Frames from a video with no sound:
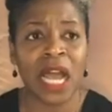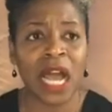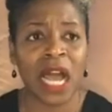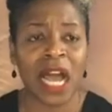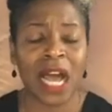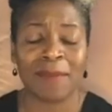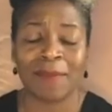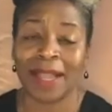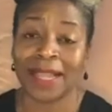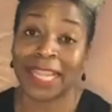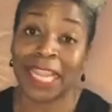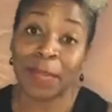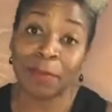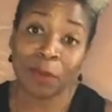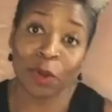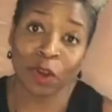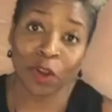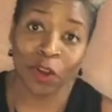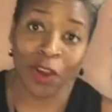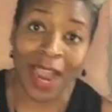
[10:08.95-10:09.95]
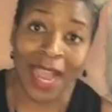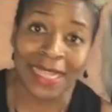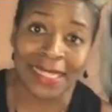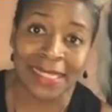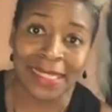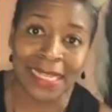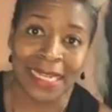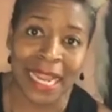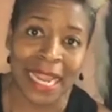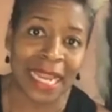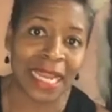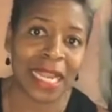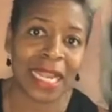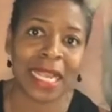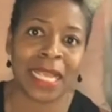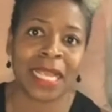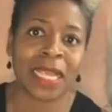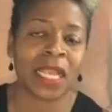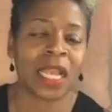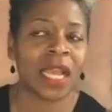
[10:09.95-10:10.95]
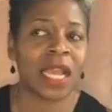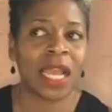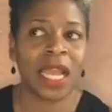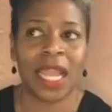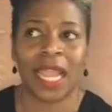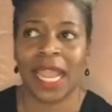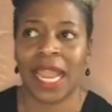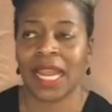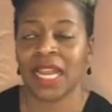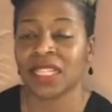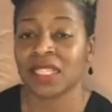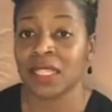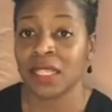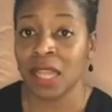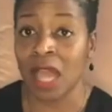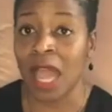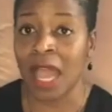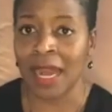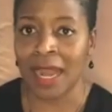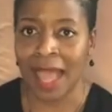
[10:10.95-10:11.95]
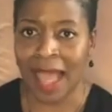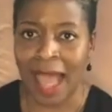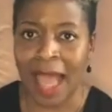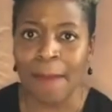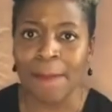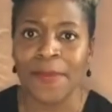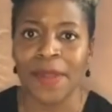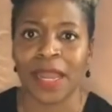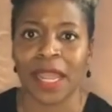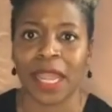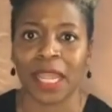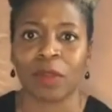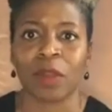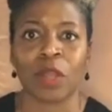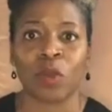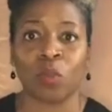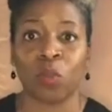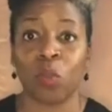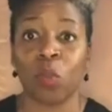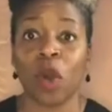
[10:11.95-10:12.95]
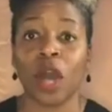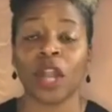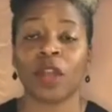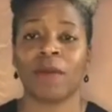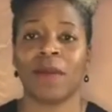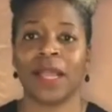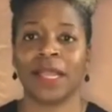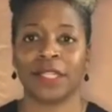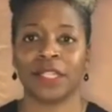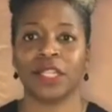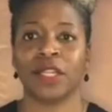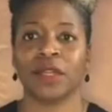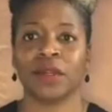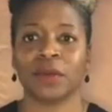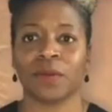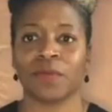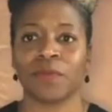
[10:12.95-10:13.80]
I keep procrastinating and it's not happening. Like, what do I do?